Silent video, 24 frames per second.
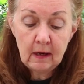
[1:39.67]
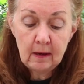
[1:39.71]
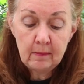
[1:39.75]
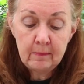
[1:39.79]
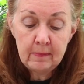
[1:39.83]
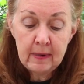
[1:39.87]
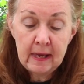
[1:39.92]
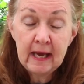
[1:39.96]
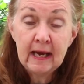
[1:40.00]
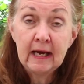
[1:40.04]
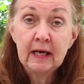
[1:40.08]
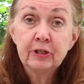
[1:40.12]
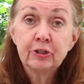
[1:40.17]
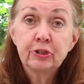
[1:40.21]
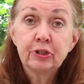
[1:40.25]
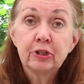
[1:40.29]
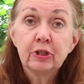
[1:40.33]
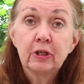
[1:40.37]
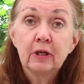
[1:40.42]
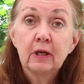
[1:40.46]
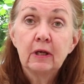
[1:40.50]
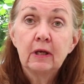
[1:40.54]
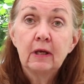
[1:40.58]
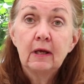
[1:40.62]

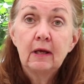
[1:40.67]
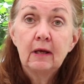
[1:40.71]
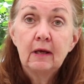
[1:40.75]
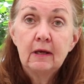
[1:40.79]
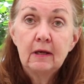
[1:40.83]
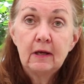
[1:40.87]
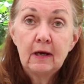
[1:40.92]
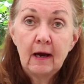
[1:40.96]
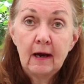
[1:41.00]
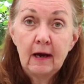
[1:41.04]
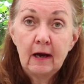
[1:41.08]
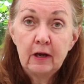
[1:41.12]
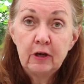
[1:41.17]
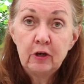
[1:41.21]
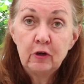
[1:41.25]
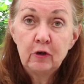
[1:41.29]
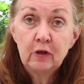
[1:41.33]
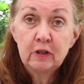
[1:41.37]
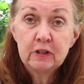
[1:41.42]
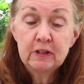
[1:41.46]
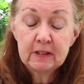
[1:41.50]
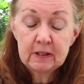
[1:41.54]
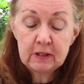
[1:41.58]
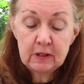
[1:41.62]
mesh uh, you
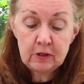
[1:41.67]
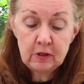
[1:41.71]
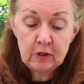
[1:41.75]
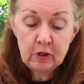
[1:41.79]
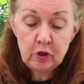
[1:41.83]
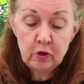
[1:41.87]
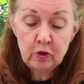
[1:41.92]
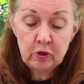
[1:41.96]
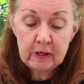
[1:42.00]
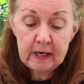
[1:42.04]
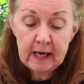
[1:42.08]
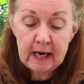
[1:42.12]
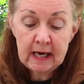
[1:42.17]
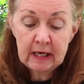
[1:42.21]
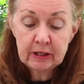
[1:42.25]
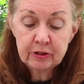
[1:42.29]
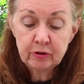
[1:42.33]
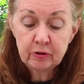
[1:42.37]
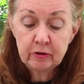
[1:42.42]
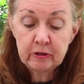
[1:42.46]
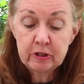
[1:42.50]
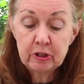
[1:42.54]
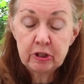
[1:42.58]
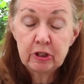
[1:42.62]
could you could
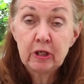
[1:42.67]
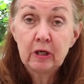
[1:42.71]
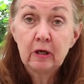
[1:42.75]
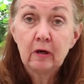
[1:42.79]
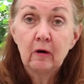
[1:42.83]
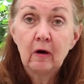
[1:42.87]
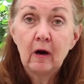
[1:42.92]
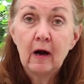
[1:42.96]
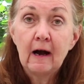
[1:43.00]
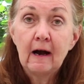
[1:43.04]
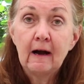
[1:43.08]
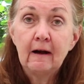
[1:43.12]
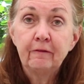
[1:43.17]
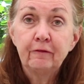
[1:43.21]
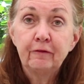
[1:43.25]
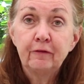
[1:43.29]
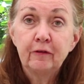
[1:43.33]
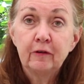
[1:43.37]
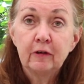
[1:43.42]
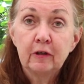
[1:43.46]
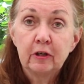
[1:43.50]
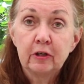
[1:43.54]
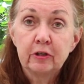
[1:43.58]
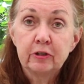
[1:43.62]
actually shear off
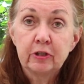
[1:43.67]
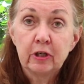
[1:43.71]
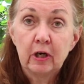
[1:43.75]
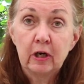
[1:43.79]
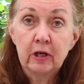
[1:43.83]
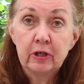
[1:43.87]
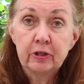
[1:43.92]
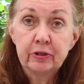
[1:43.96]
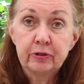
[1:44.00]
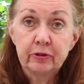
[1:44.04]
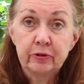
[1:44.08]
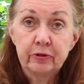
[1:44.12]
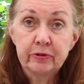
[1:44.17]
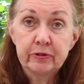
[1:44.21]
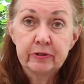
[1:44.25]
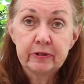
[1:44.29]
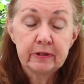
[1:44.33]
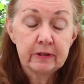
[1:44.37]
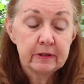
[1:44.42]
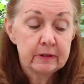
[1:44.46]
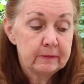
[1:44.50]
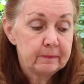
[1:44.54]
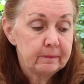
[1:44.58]
her tarsals